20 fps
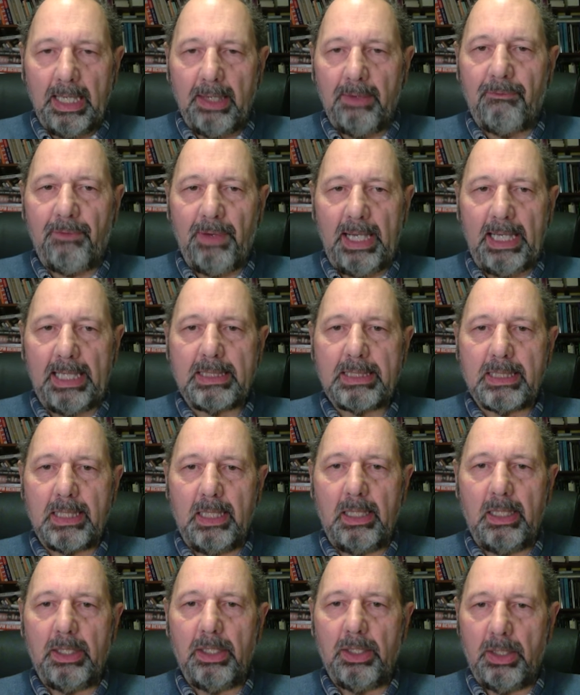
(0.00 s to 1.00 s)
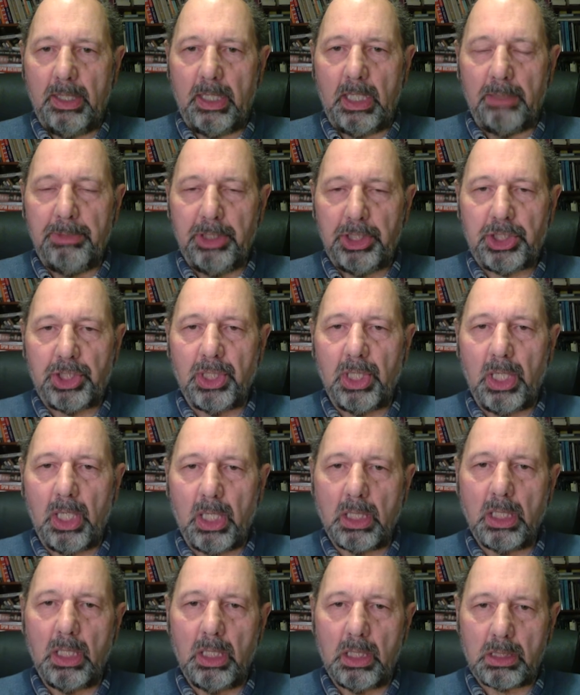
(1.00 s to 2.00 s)
Uh, and in fact, uh, the
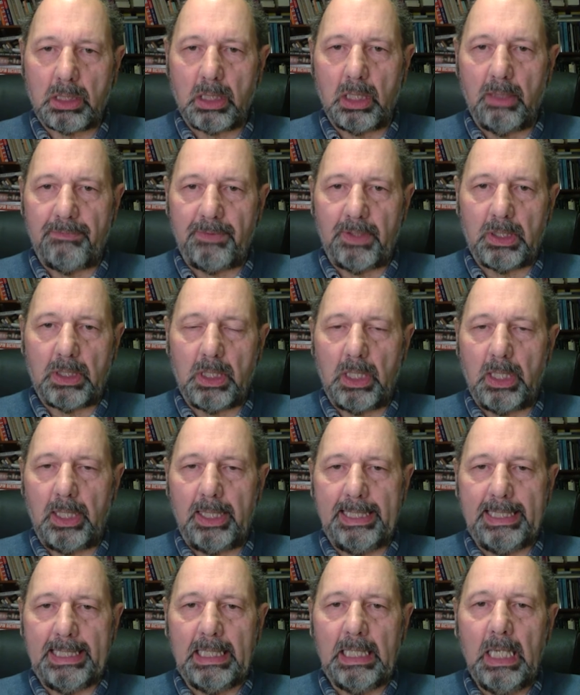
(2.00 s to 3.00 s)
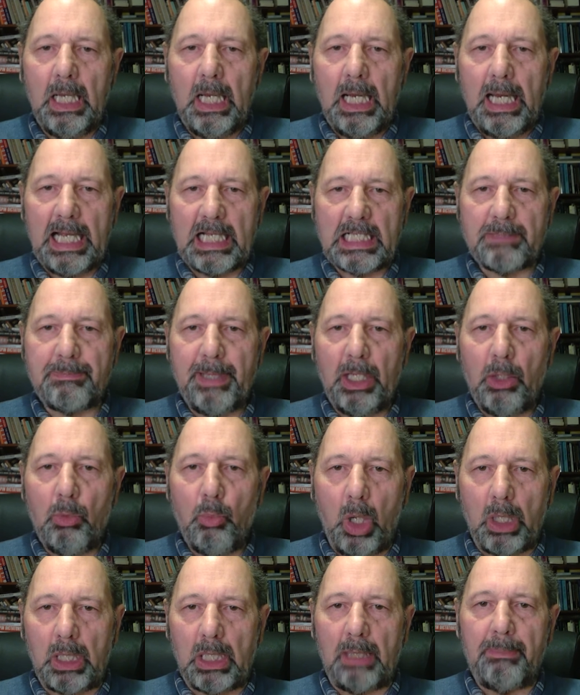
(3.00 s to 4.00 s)
Commission under Ursula von der Leyen
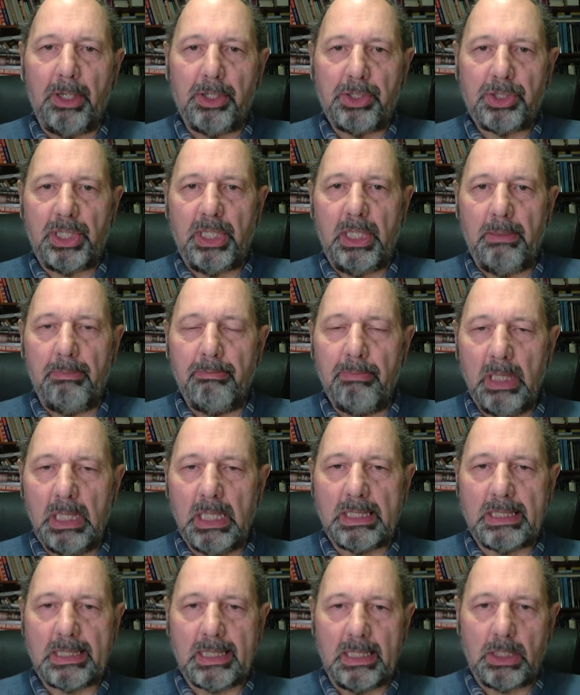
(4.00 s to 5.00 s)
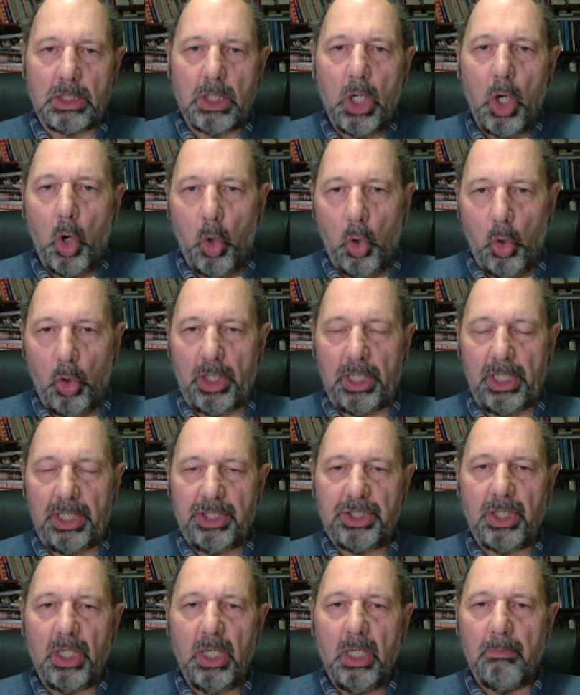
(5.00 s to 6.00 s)
has been one of the most militant,
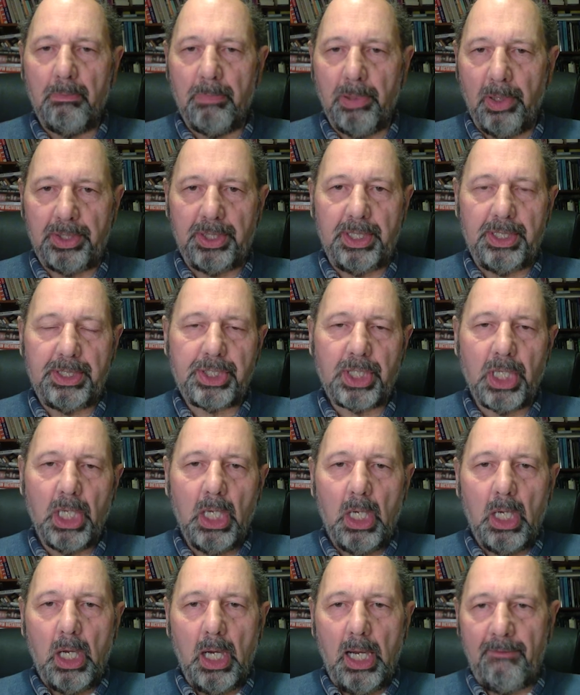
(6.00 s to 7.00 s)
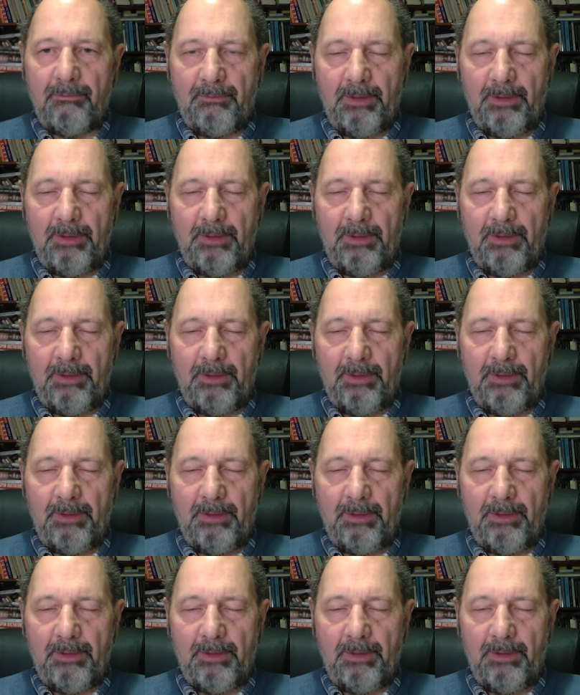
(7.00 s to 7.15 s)
hawkish bodies.